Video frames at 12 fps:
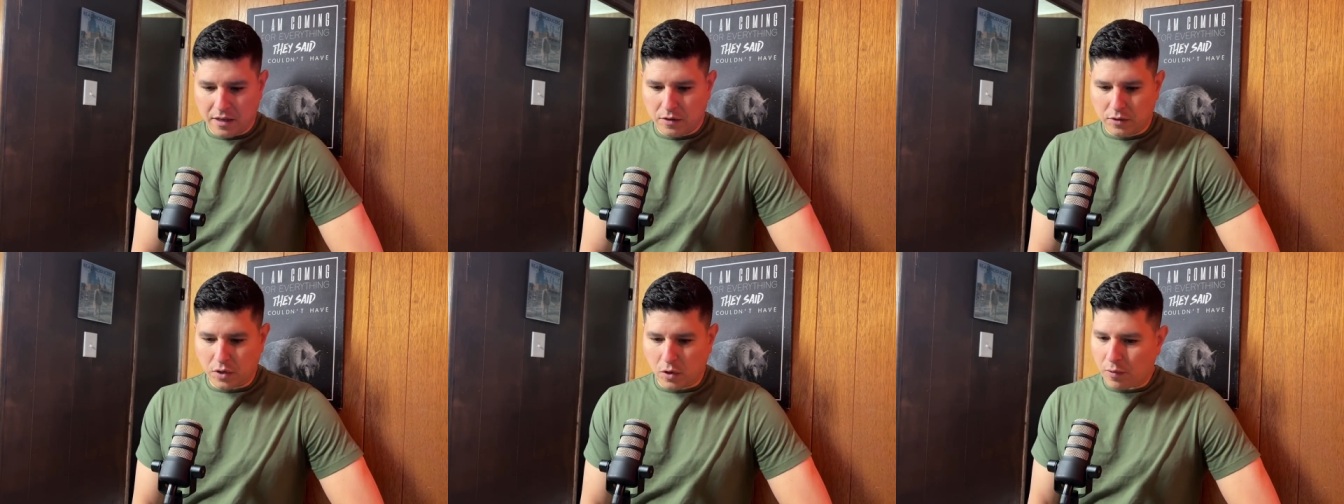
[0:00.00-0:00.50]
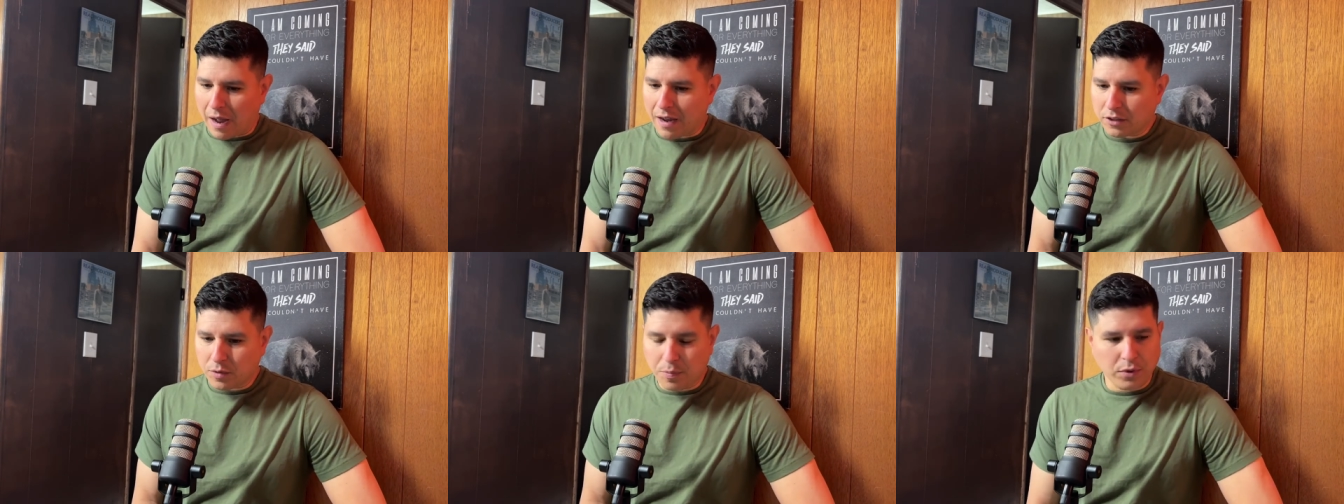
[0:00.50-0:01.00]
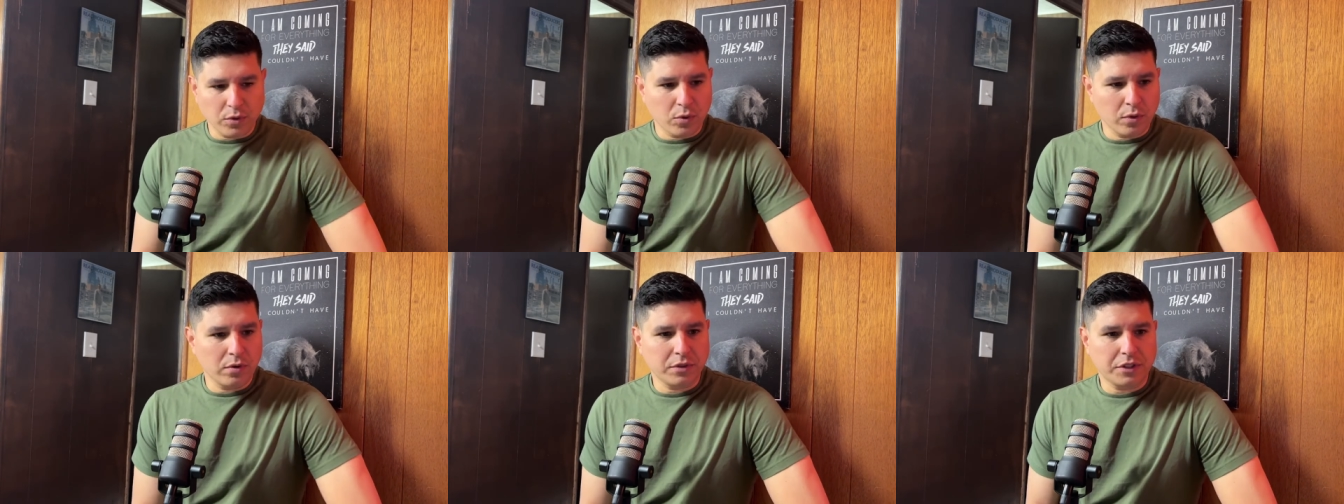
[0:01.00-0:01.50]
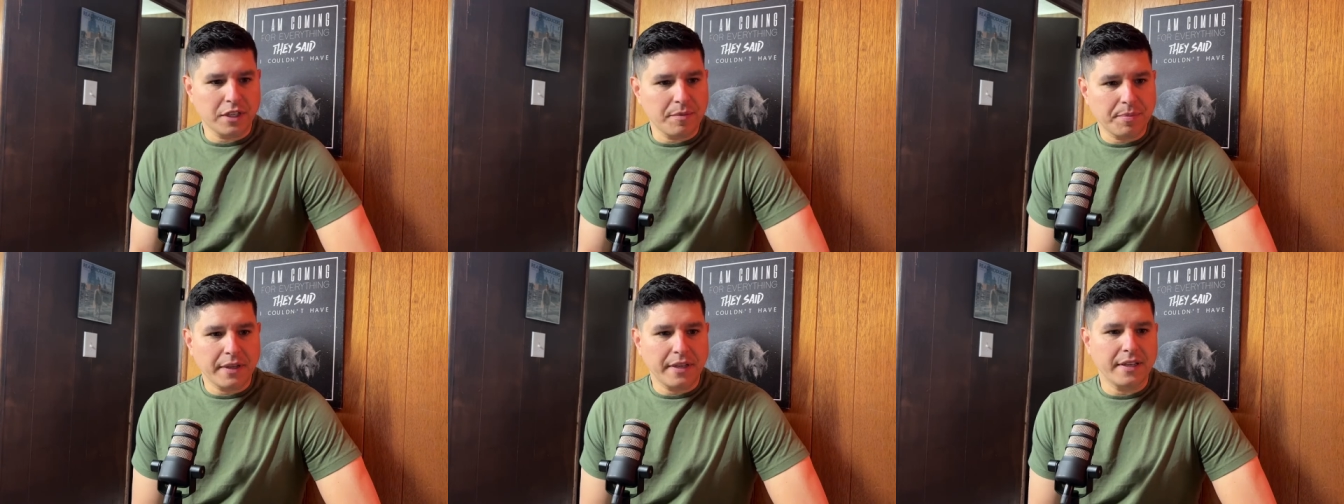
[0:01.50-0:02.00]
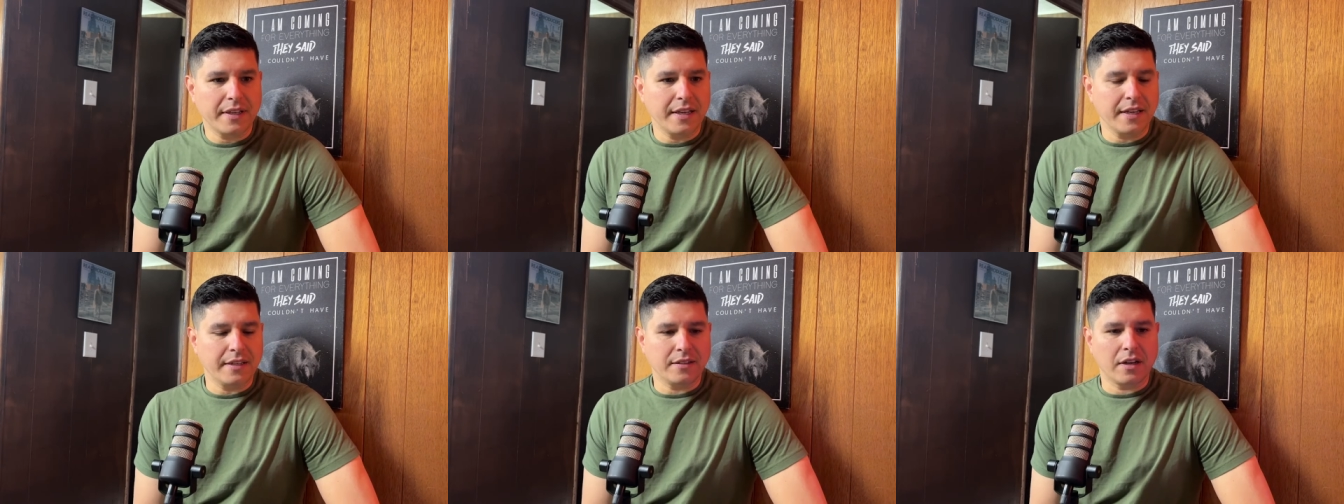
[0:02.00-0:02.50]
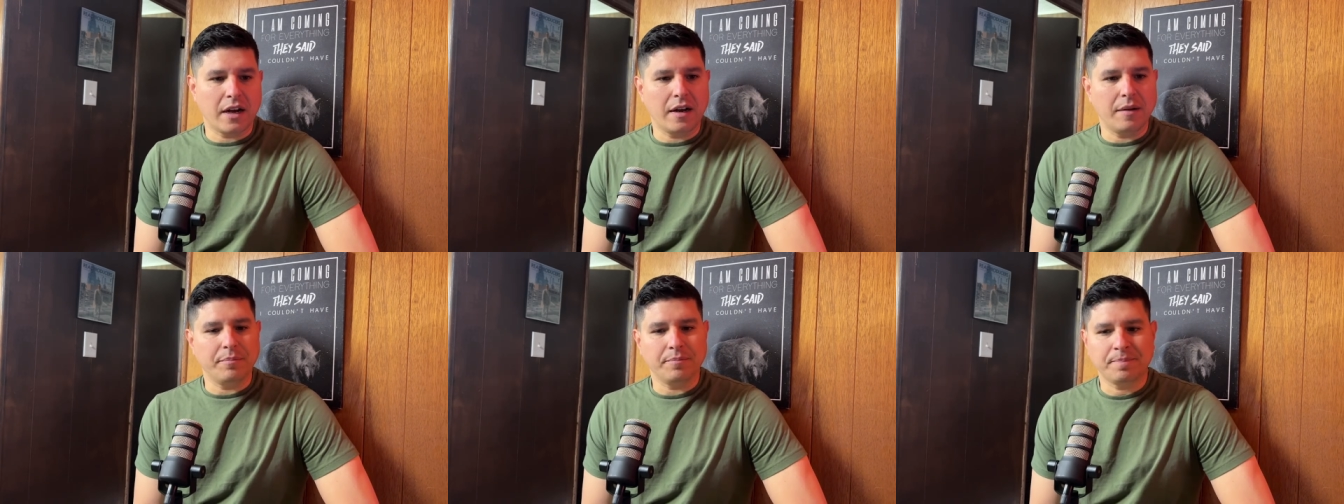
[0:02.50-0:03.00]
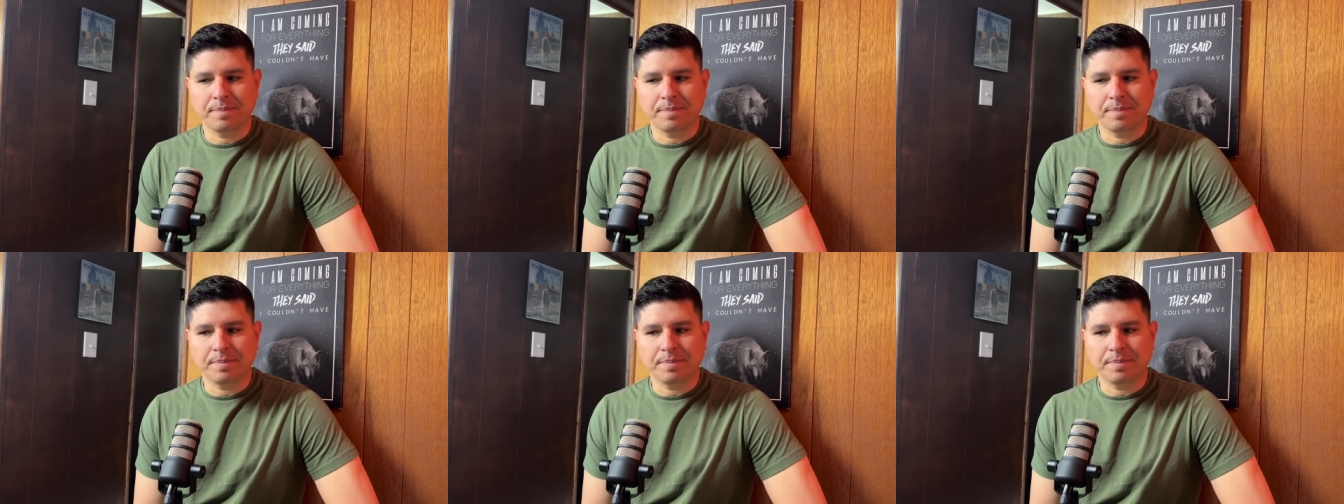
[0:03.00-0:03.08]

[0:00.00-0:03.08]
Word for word: so entrepreneurship is. Um,